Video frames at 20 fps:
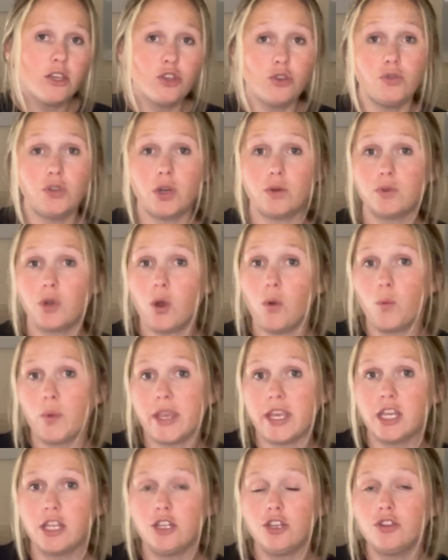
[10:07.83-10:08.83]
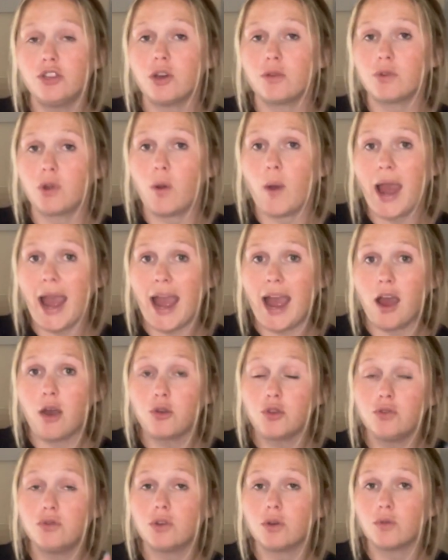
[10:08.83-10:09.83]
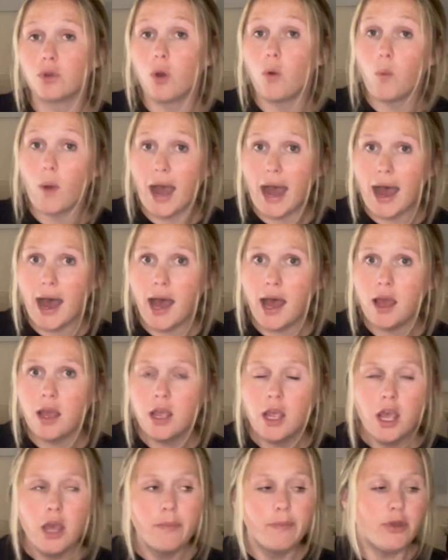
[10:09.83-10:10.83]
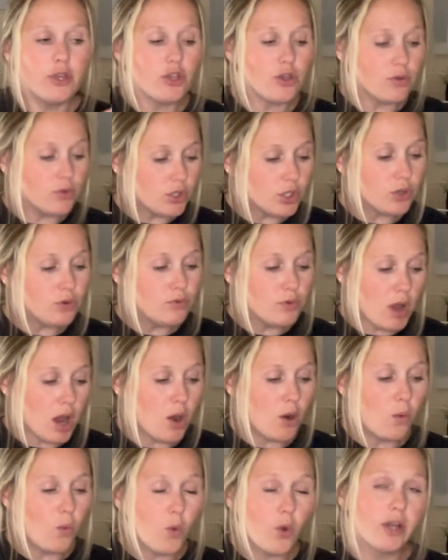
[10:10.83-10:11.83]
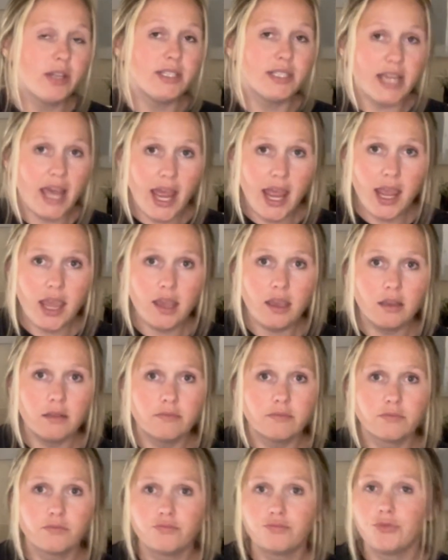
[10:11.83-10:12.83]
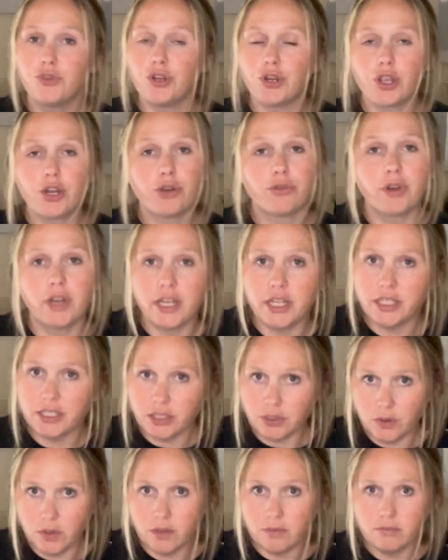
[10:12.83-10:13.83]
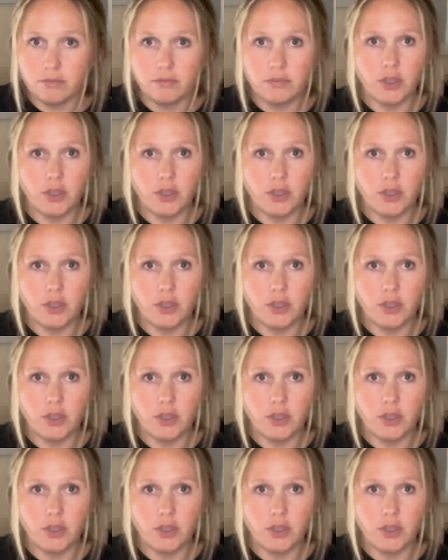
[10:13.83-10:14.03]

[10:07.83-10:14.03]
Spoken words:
You don't know when, you don't know how, you don't know why, but you do know one day you're going to run into them.